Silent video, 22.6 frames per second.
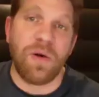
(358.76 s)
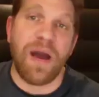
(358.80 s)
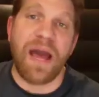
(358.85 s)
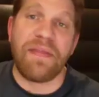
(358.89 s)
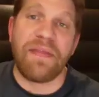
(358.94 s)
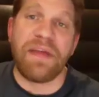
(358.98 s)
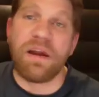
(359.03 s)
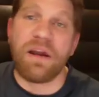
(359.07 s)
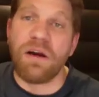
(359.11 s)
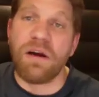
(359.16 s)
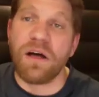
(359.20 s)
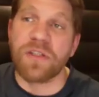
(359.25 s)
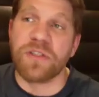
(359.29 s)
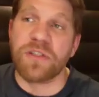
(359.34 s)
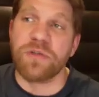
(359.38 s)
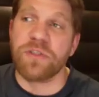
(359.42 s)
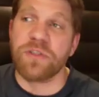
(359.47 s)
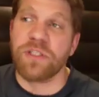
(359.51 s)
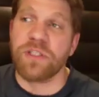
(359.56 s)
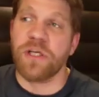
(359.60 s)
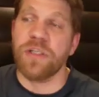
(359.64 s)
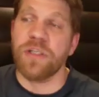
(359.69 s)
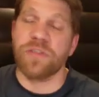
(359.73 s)
And that also
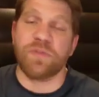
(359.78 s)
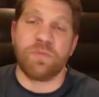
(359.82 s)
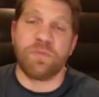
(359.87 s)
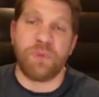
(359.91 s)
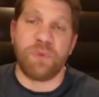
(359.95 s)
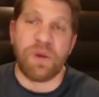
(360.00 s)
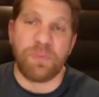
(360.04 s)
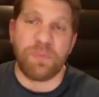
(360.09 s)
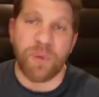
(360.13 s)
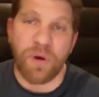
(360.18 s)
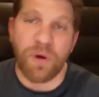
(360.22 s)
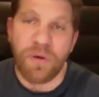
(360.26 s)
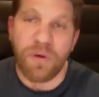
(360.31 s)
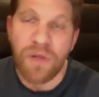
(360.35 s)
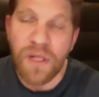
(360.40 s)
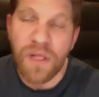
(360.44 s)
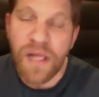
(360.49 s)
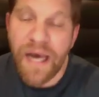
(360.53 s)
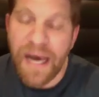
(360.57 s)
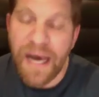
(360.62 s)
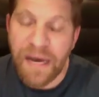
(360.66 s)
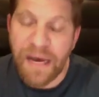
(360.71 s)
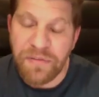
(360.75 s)
shows for people
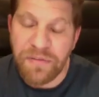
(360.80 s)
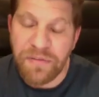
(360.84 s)
out